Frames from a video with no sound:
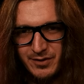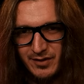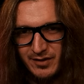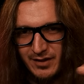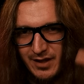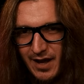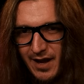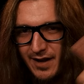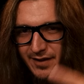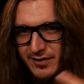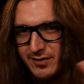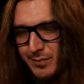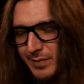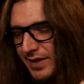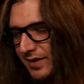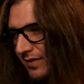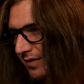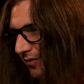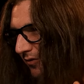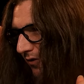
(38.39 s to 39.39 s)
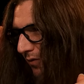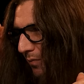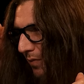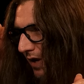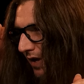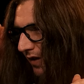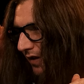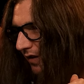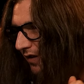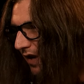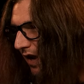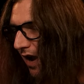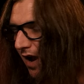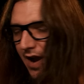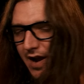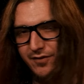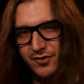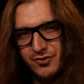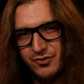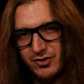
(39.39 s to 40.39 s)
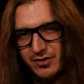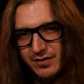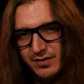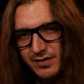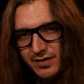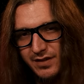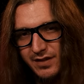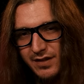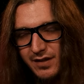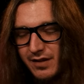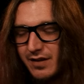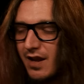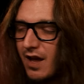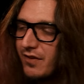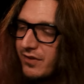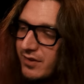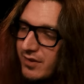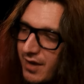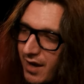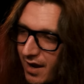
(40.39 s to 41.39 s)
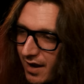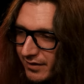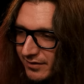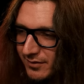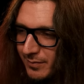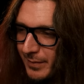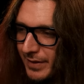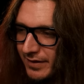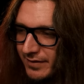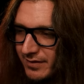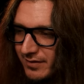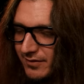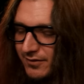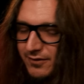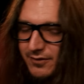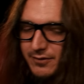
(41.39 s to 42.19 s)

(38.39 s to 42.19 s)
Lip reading: a gas mixer to make into hydrogen. Now the gas mixer,